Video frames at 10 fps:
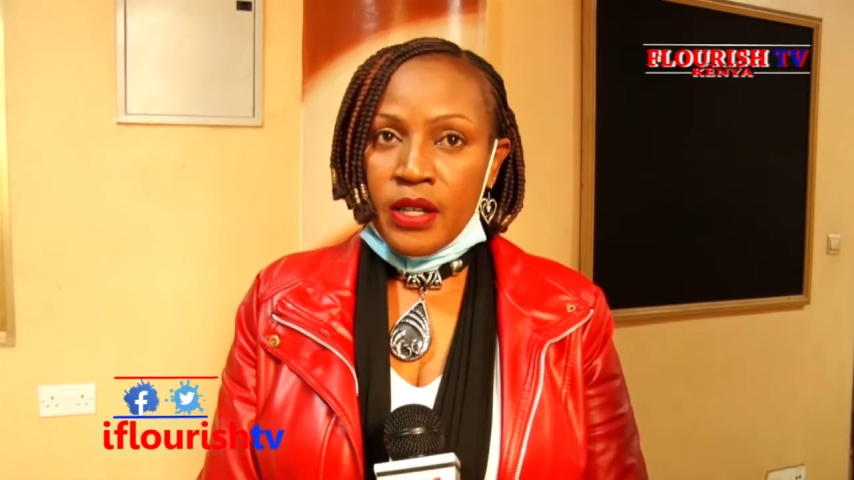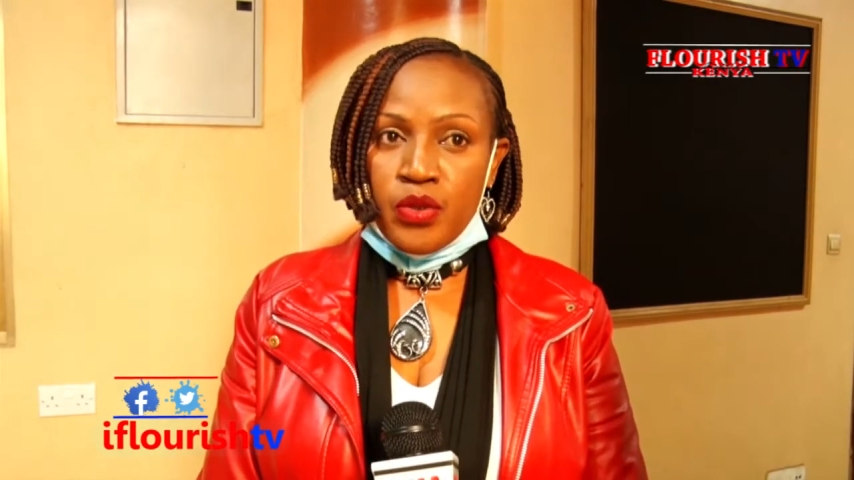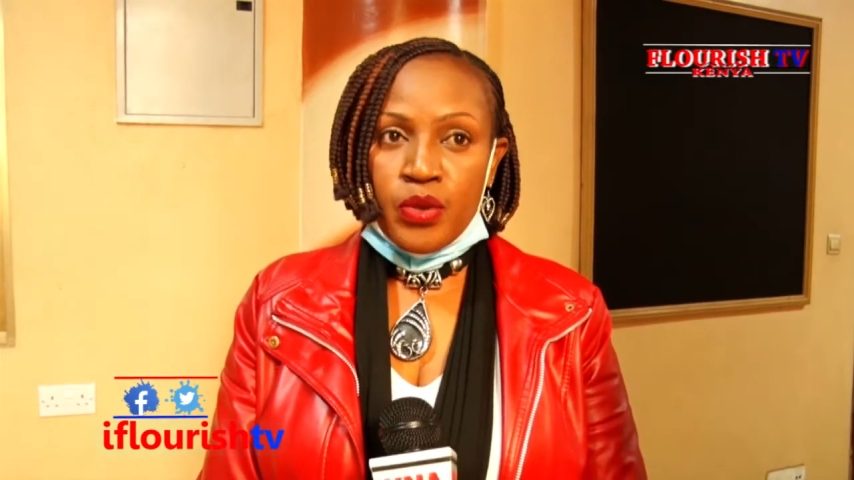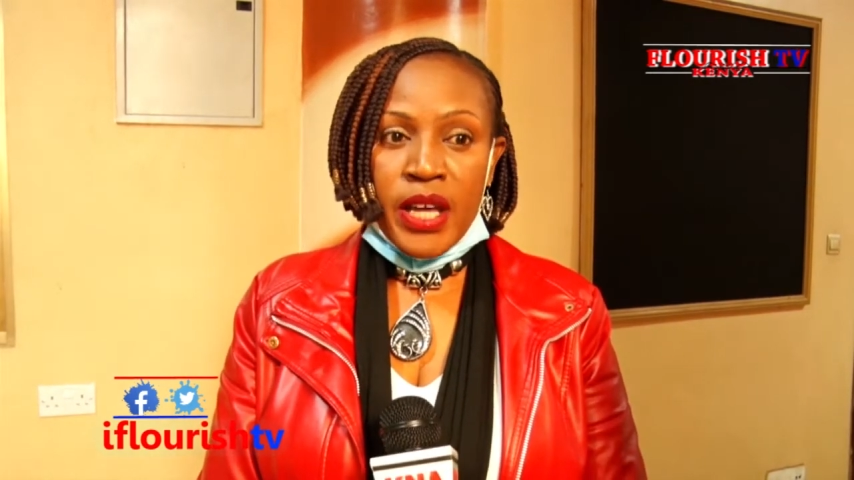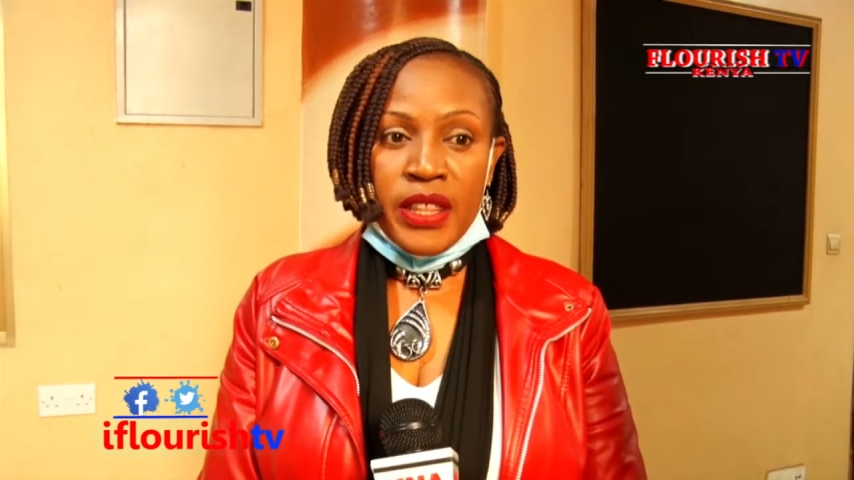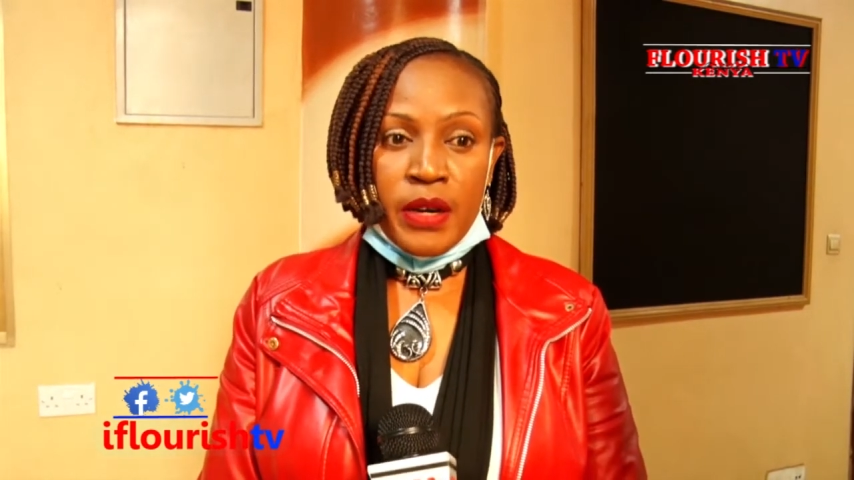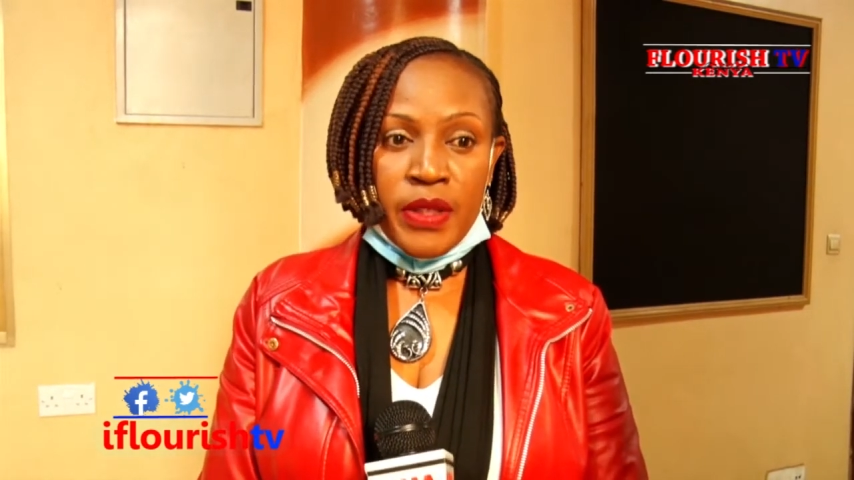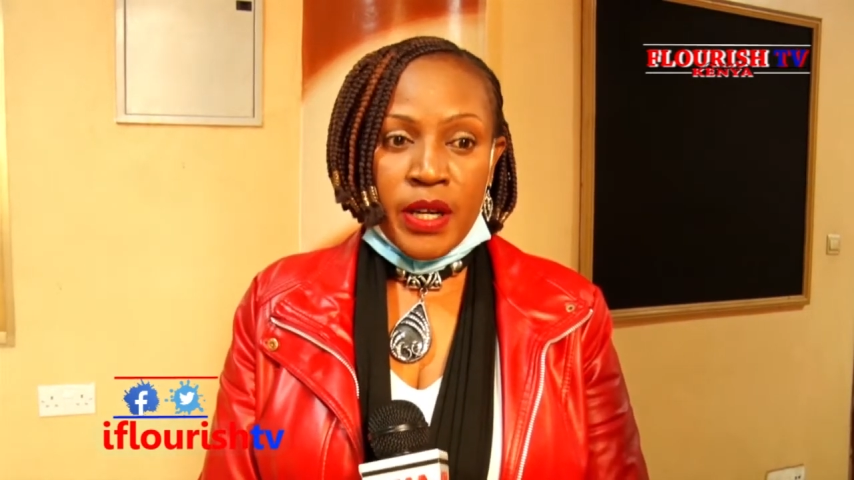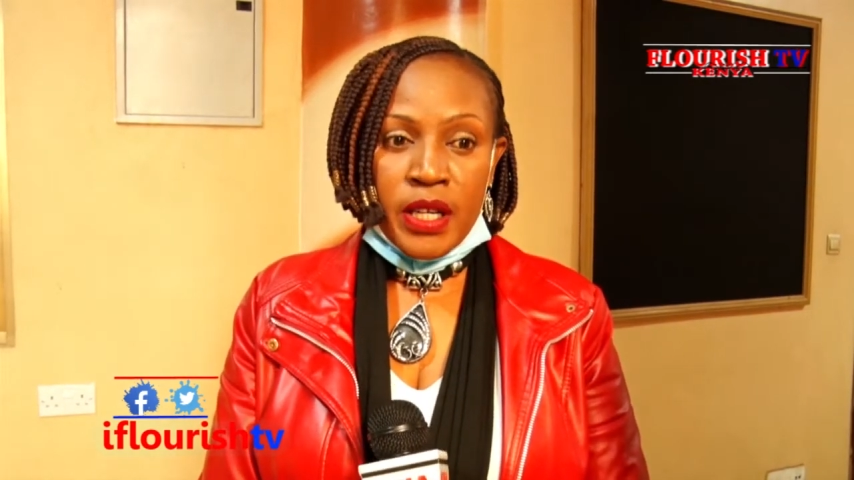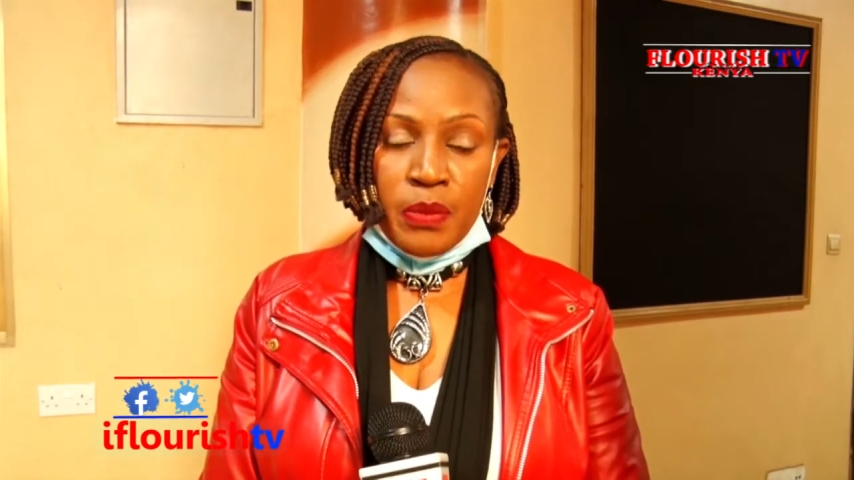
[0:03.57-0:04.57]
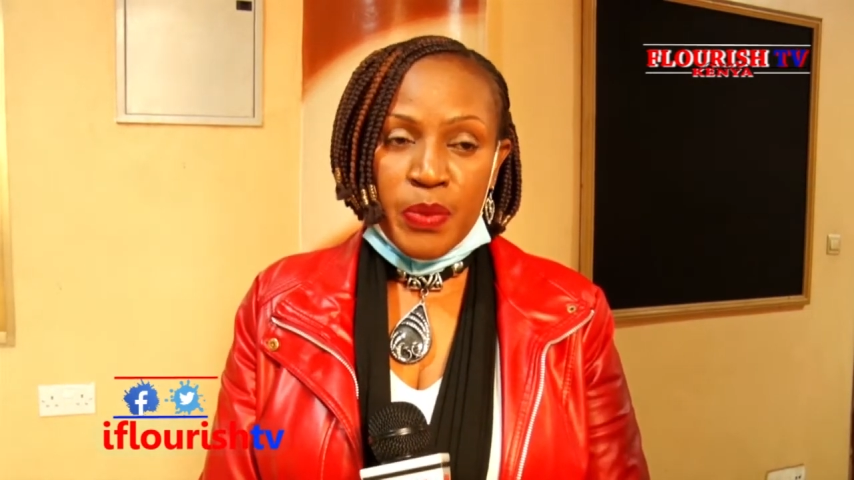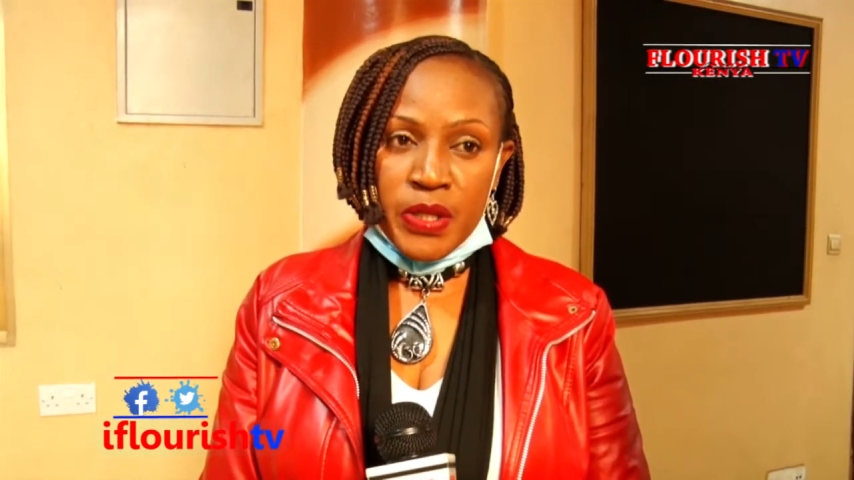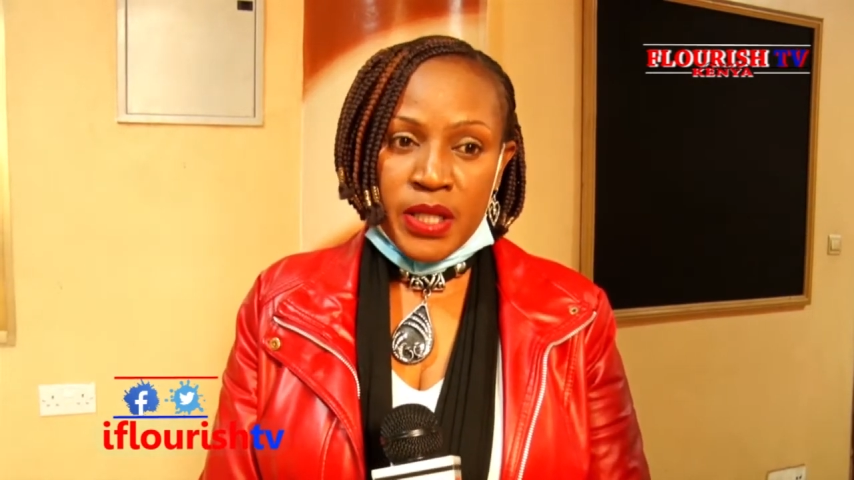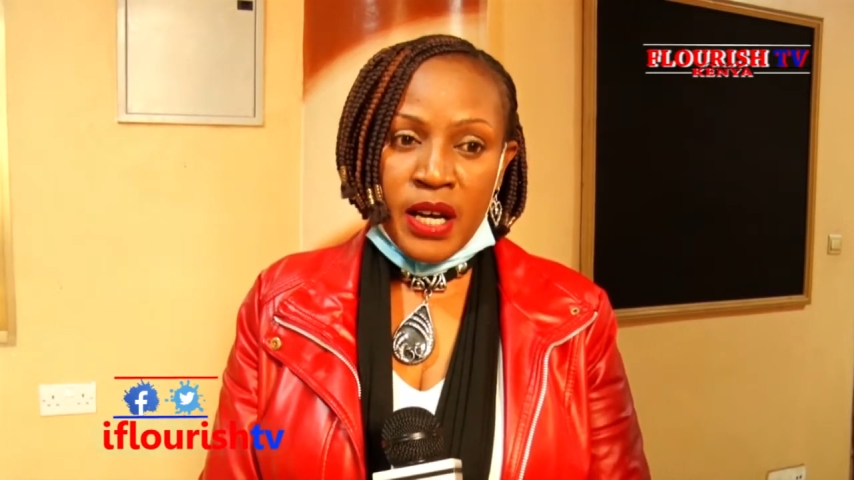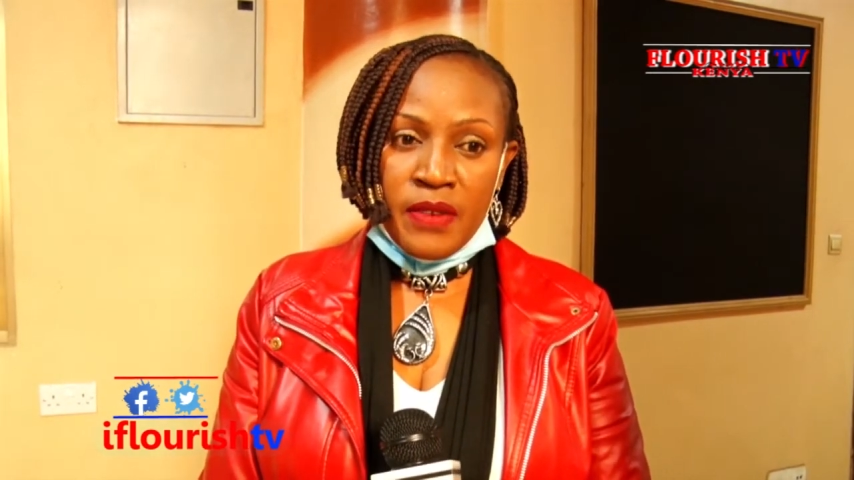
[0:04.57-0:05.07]
together with our
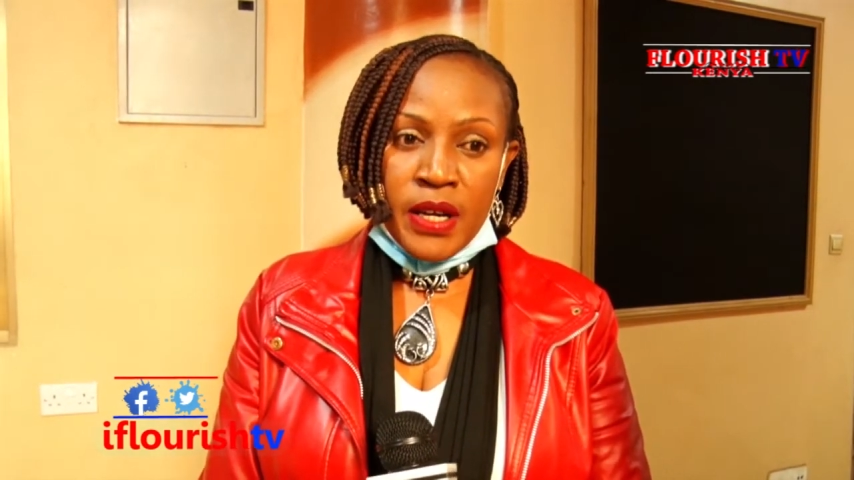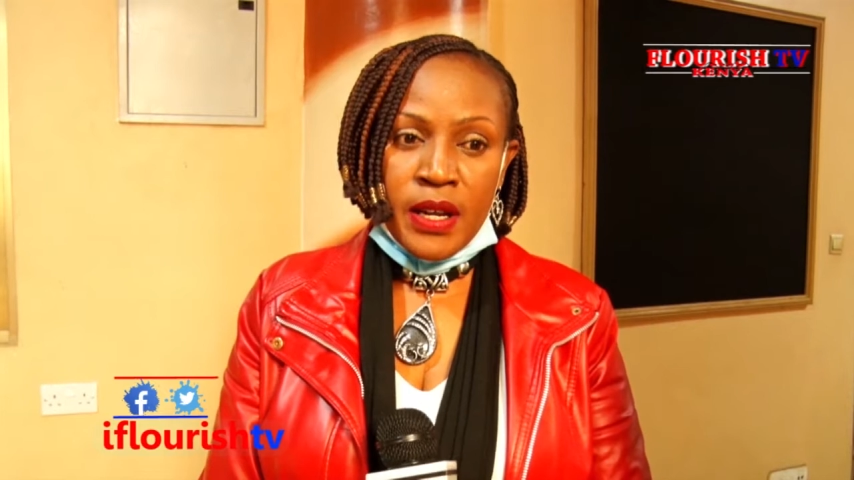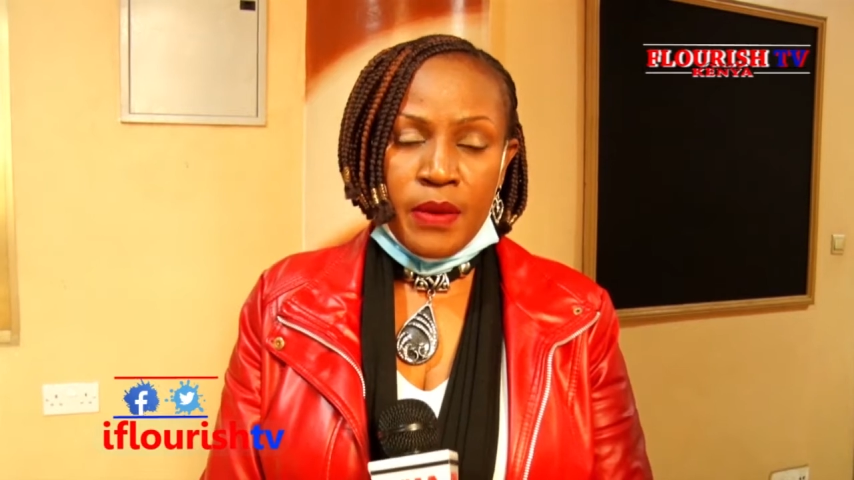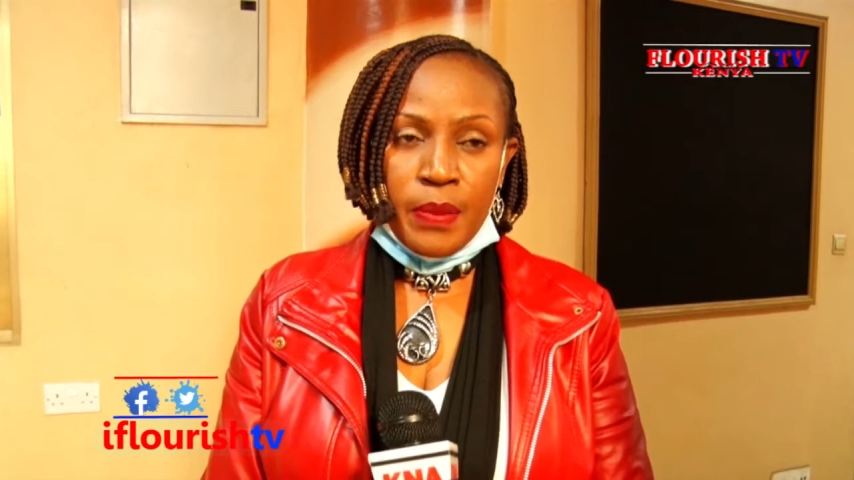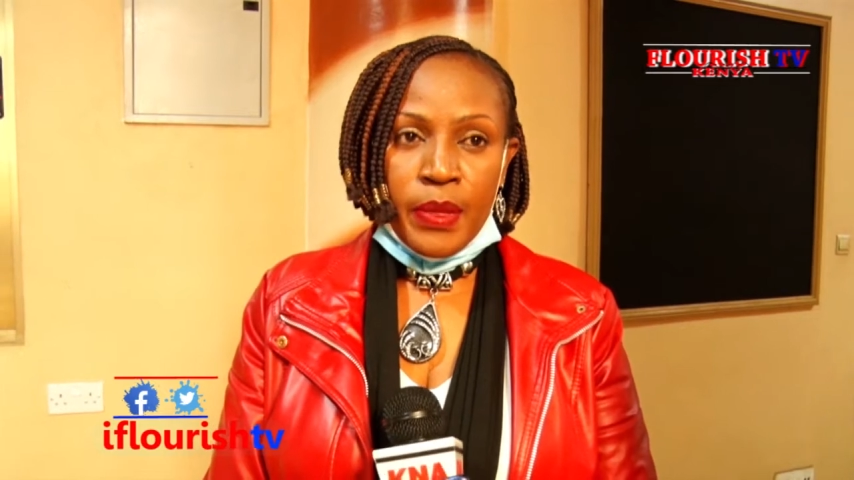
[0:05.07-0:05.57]
deputy governor,